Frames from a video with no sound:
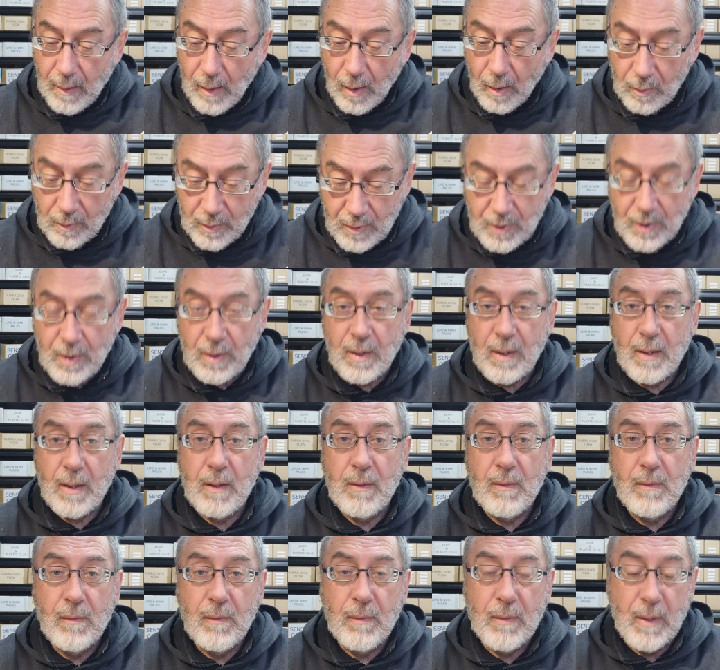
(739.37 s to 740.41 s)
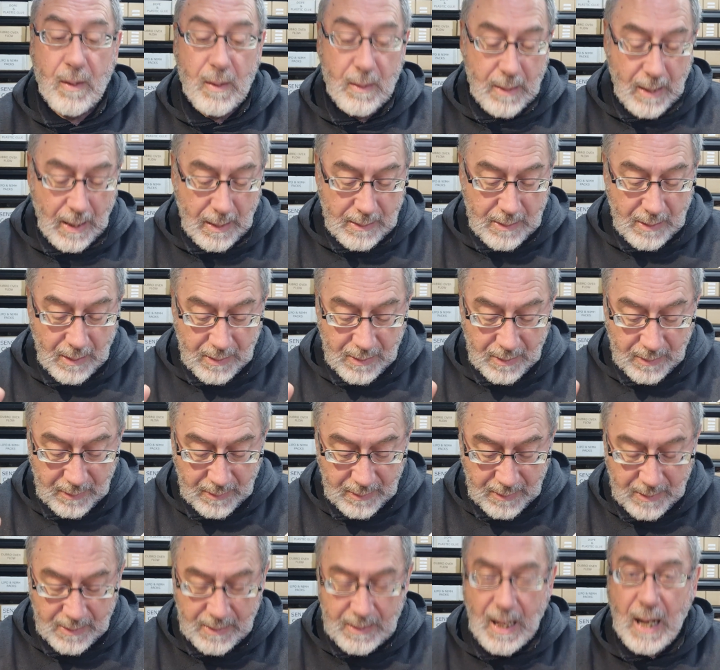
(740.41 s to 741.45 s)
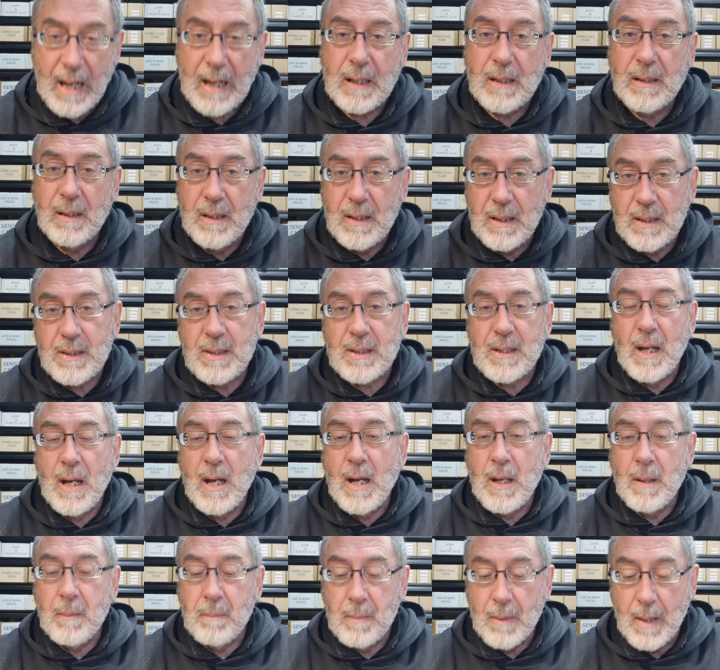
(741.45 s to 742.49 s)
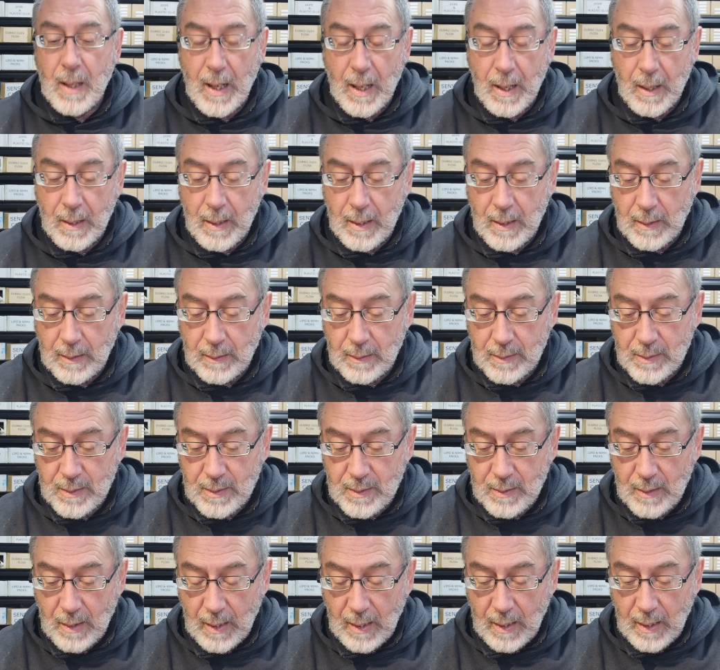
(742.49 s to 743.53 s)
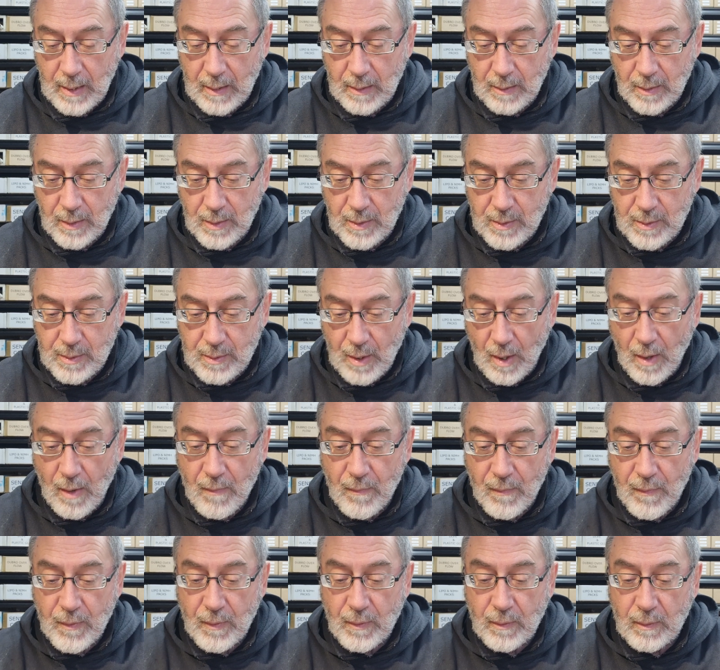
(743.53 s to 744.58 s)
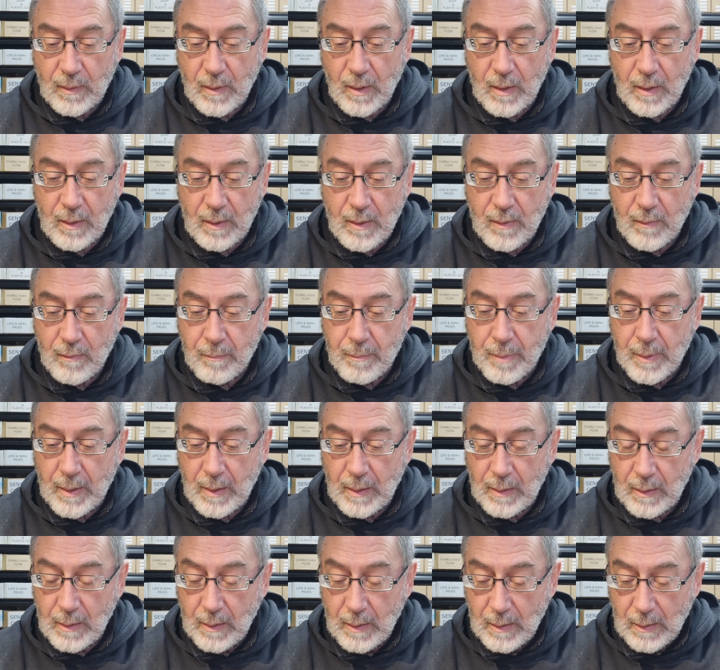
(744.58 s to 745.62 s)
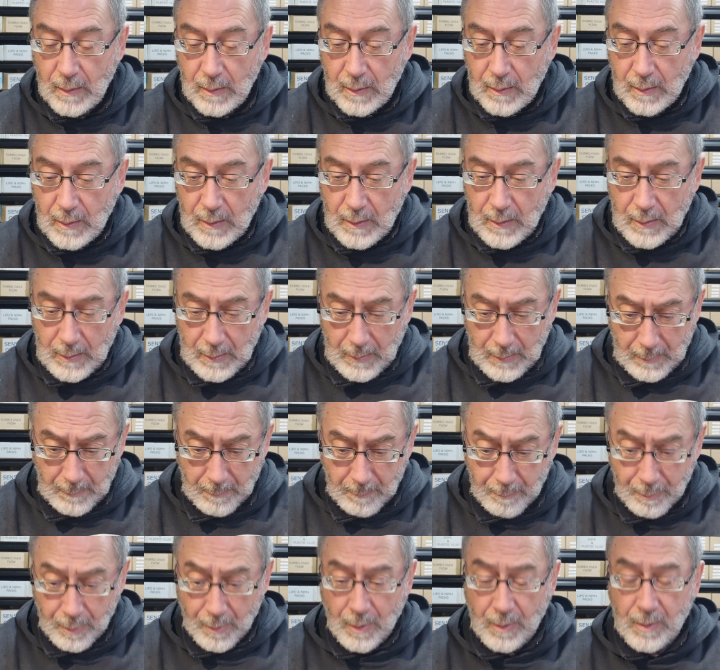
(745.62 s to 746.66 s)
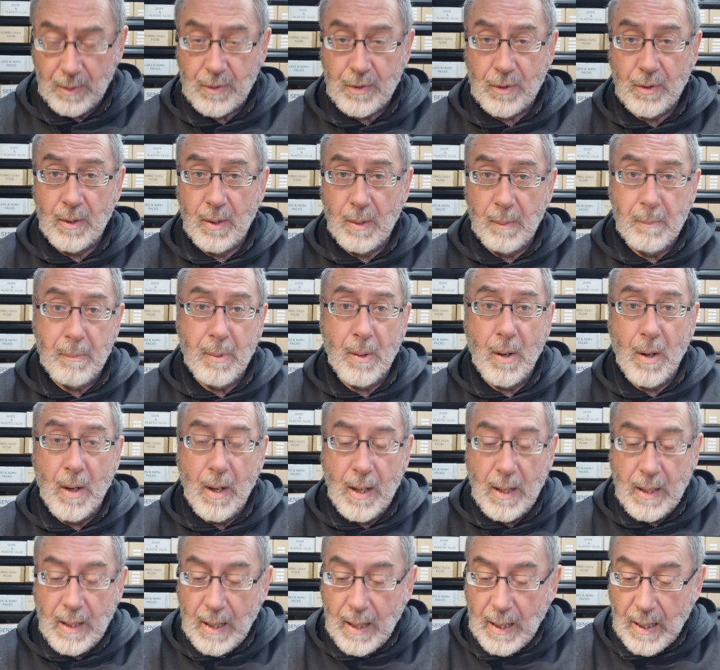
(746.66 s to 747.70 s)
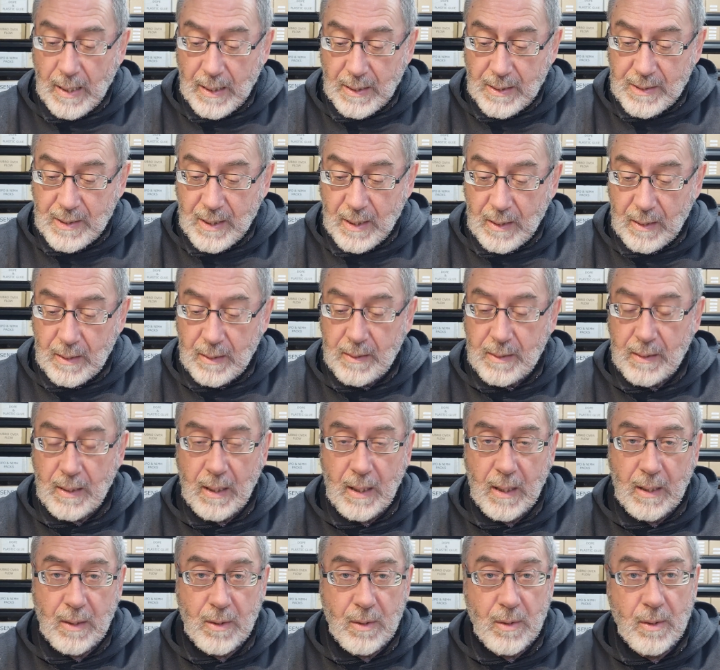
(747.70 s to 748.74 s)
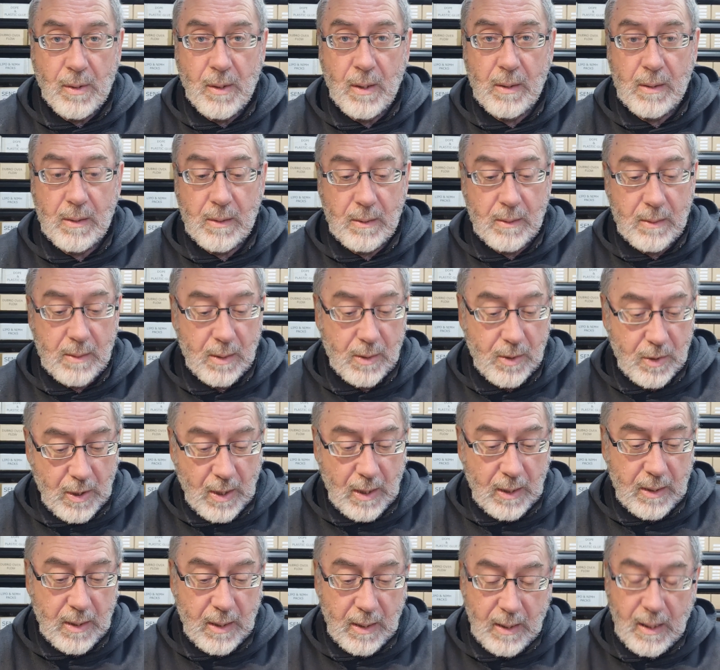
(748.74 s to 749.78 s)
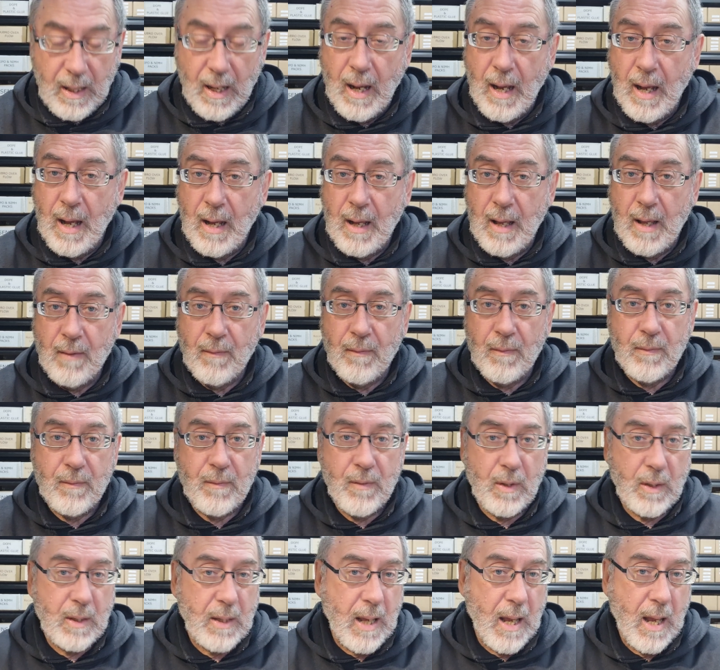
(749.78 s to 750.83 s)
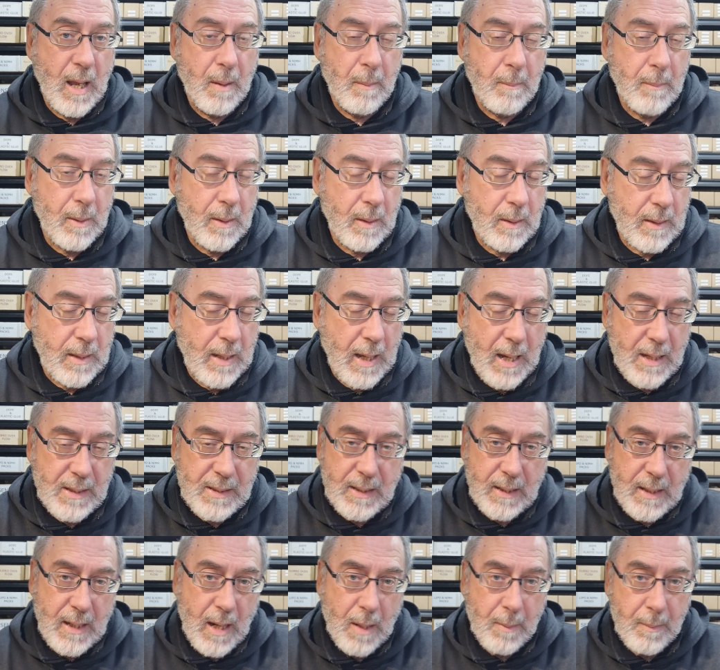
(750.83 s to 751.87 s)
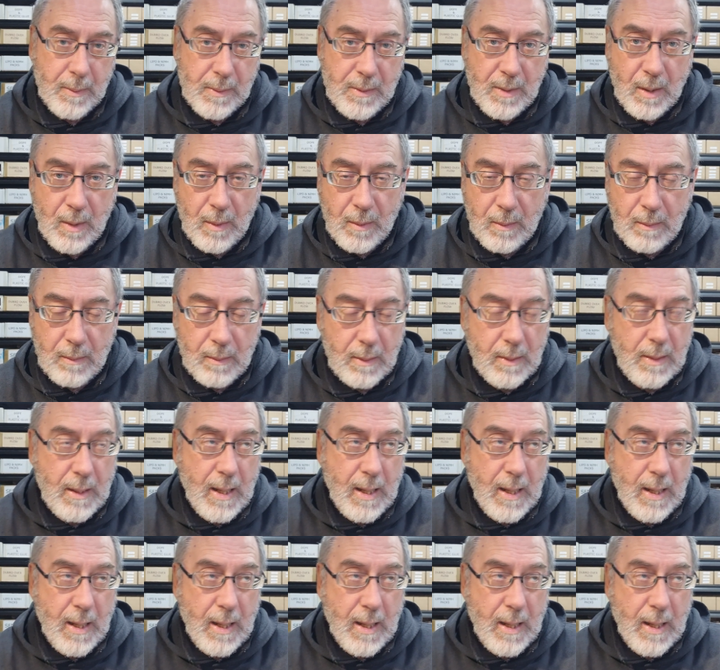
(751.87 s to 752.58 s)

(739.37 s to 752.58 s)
alternative that does exactly the same, and you don't feel like you've been burnt trying to buy a said unit to check your car if your caster camber toe